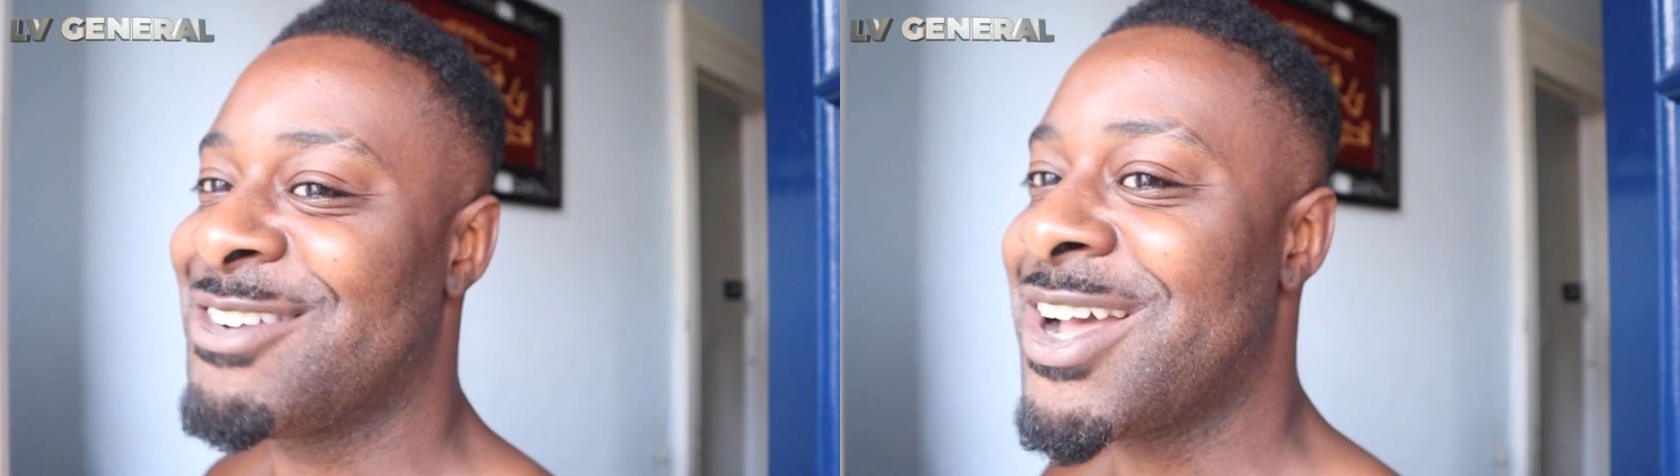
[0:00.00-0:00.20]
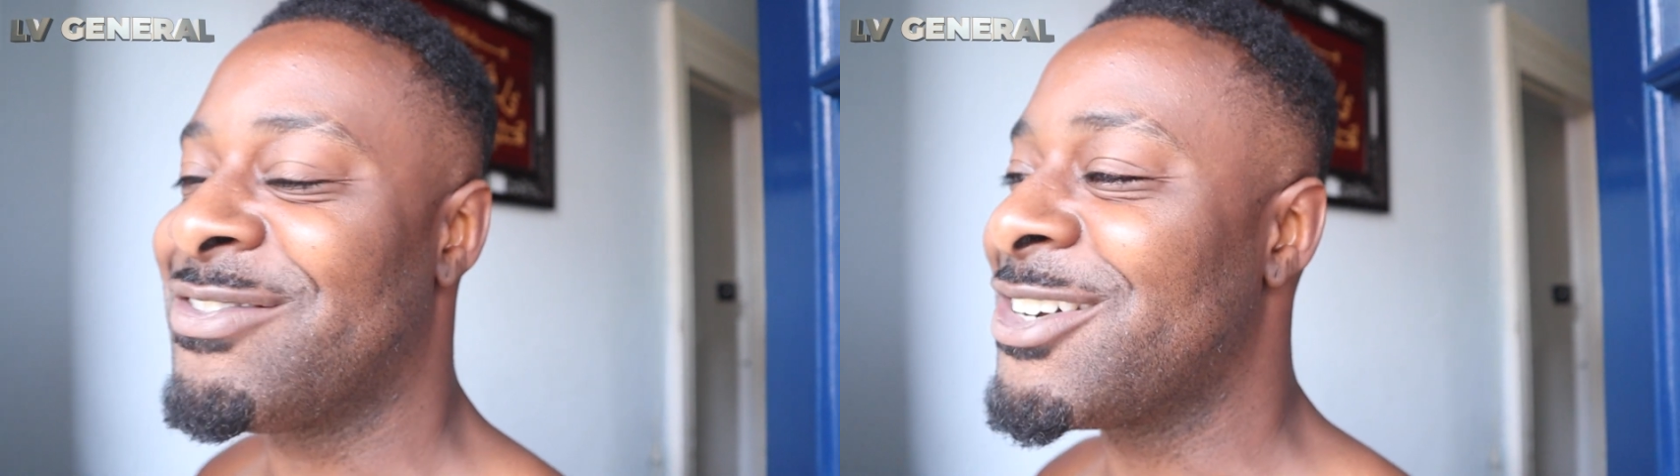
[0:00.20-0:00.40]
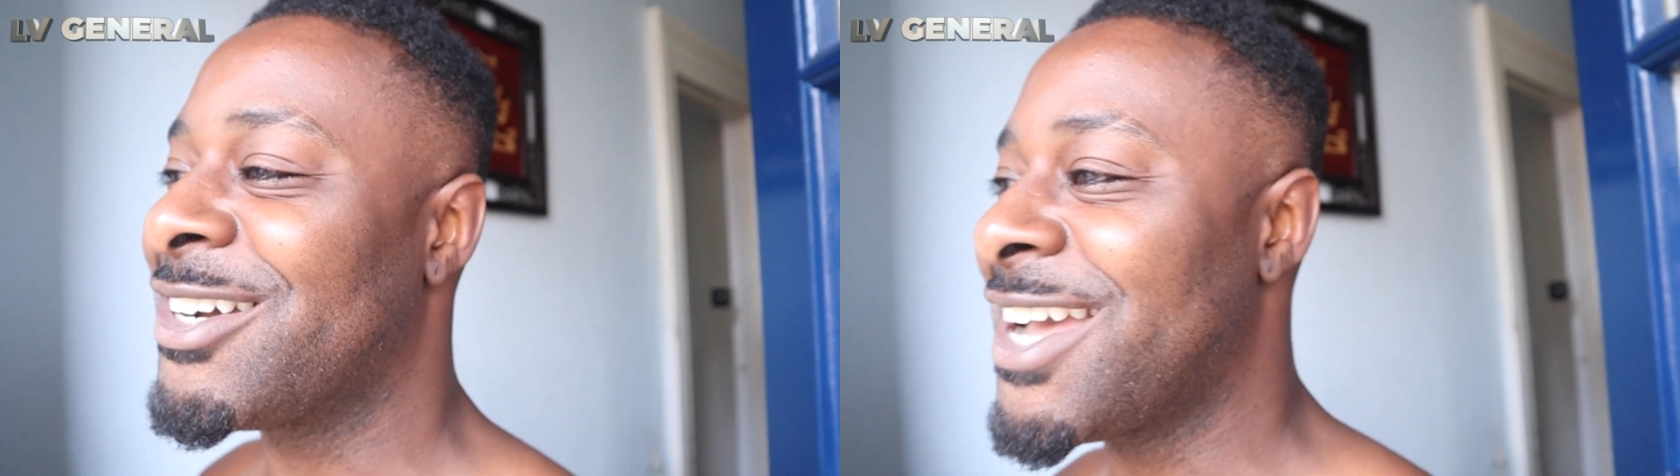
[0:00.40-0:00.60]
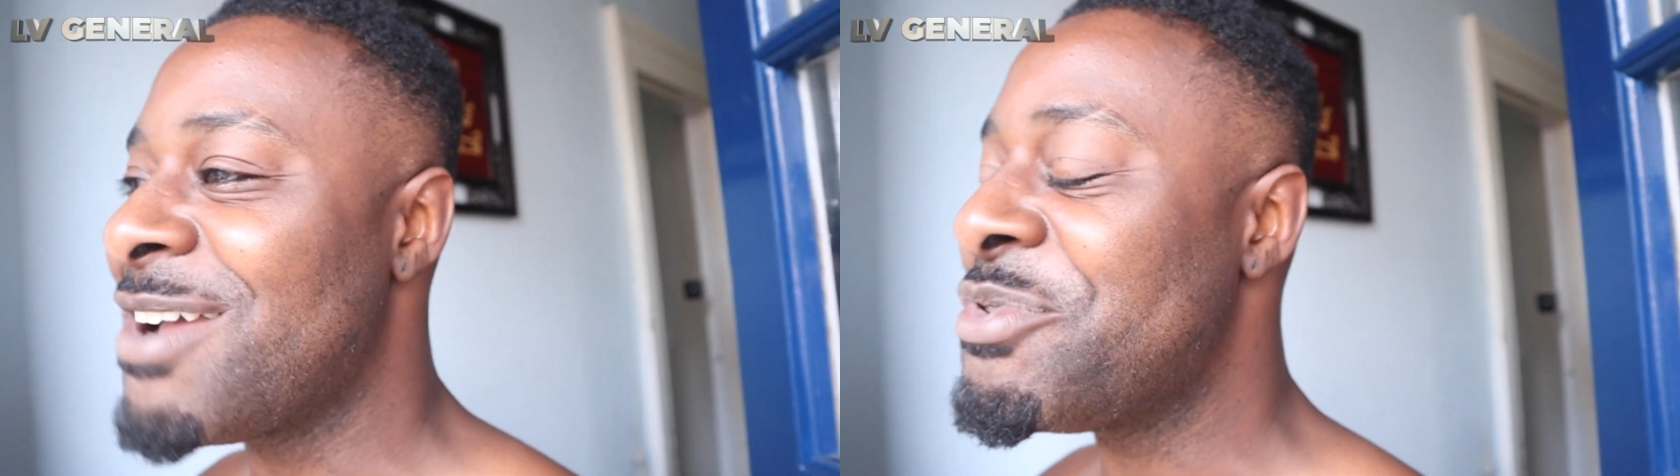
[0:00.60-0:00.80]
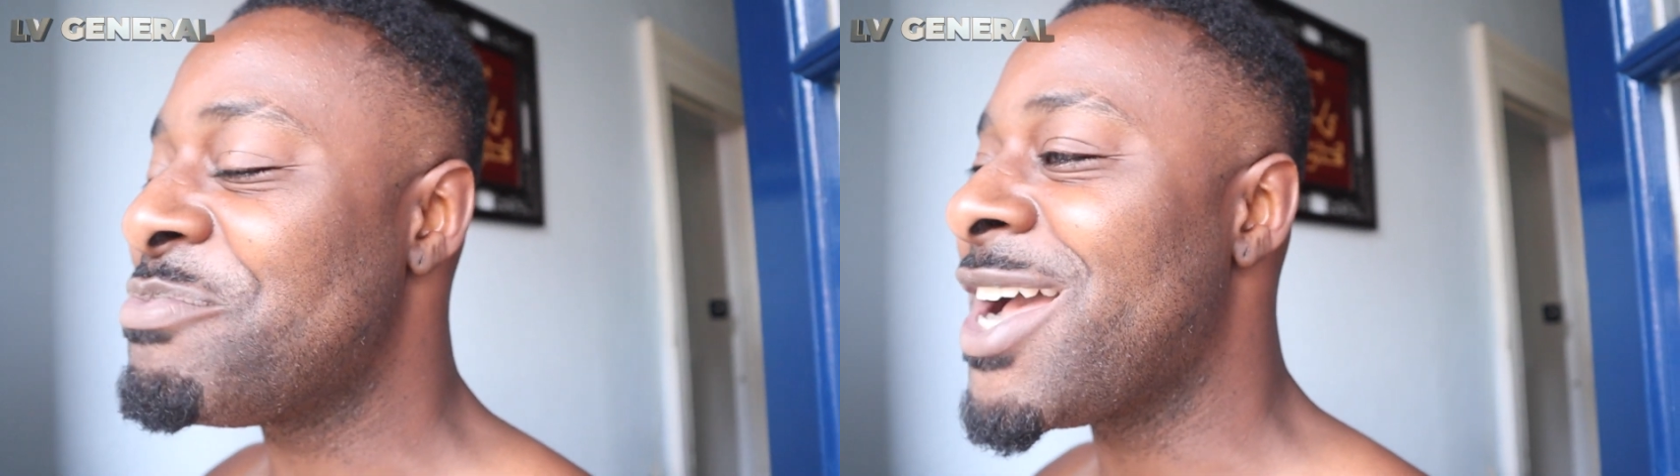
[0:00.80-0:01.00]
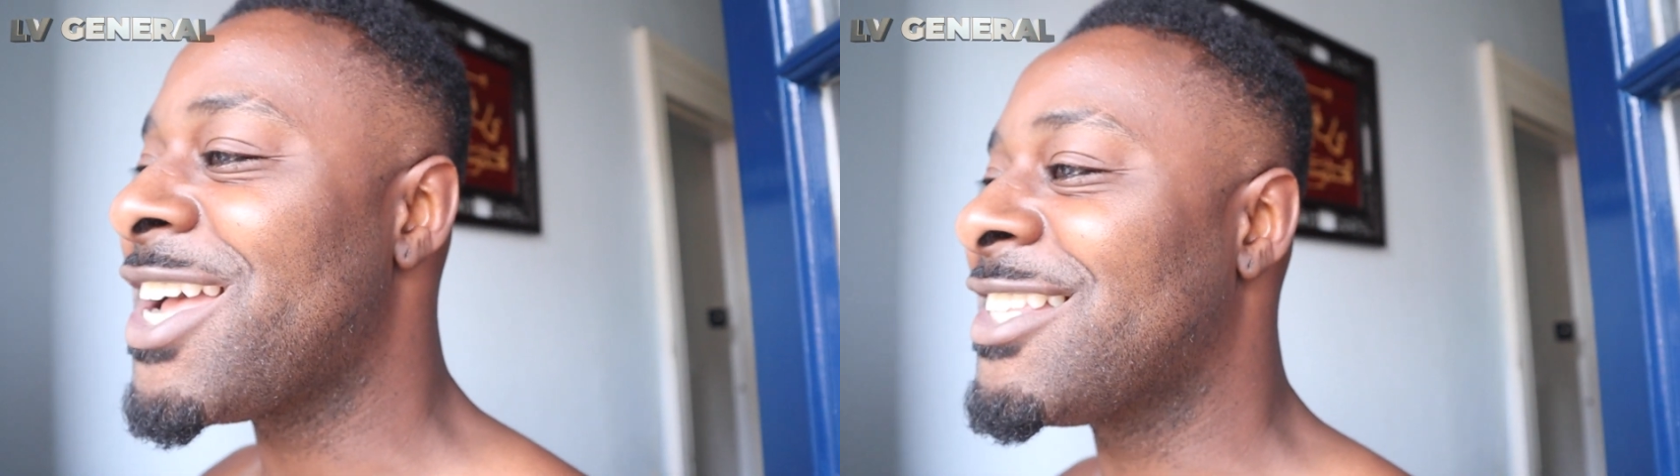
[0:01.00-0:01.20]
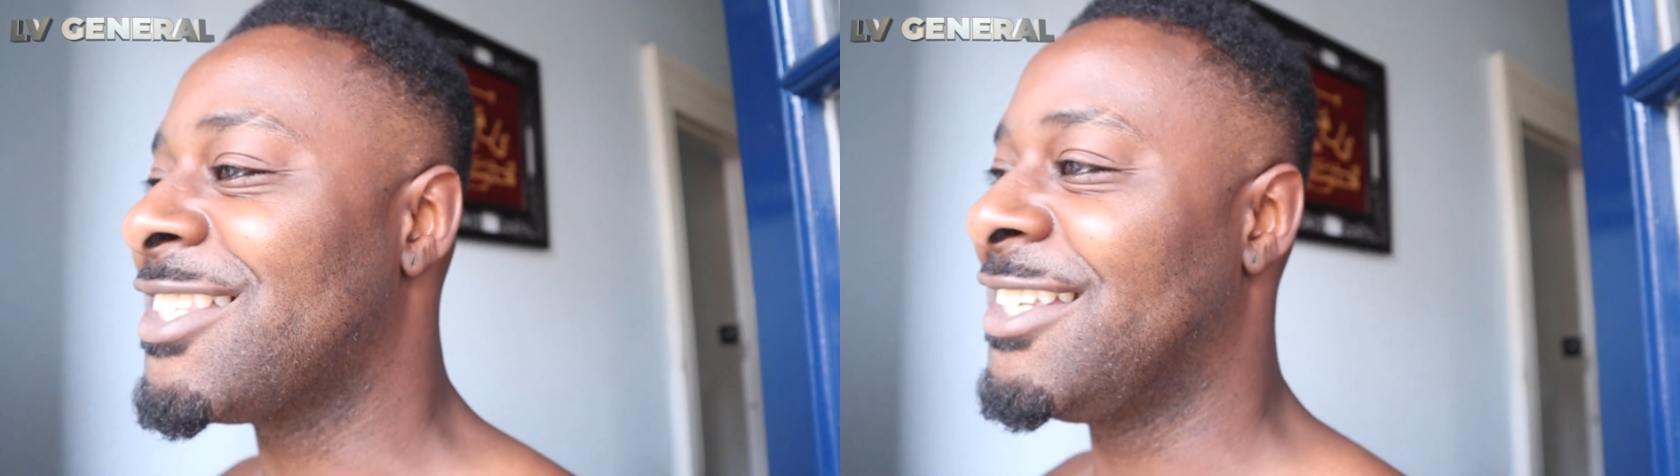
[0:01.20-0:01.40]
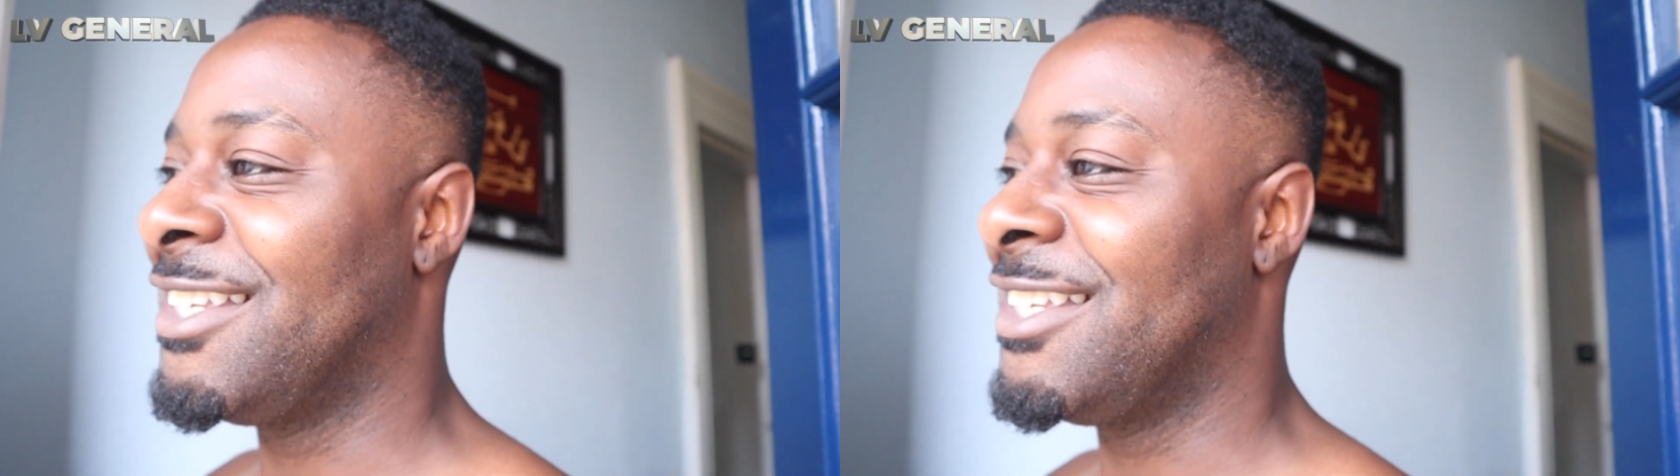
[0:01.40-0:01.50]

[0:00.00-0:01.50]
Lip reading: why have I got a camera in my hand?